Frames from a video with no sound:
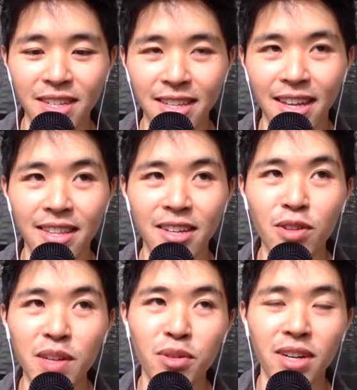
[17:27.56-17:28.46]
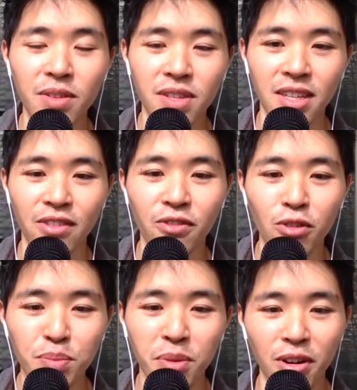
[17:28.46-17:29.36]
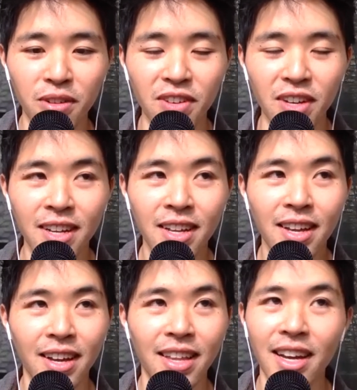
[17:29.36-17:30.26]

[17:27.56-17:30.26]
like that. They only pronounce like the first part of it. And that